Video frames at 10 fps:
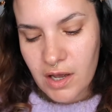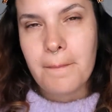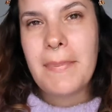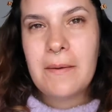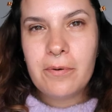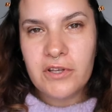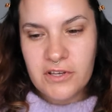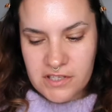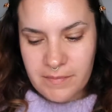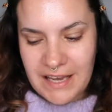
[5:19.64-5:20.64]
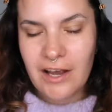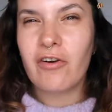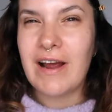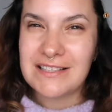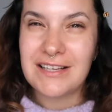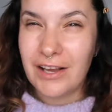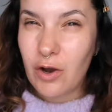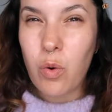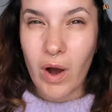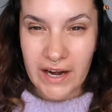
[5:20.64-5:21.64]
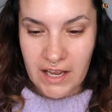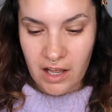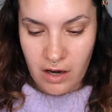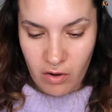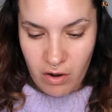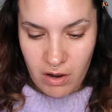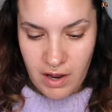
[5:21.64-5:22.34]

people use them incorrectly quite a lot,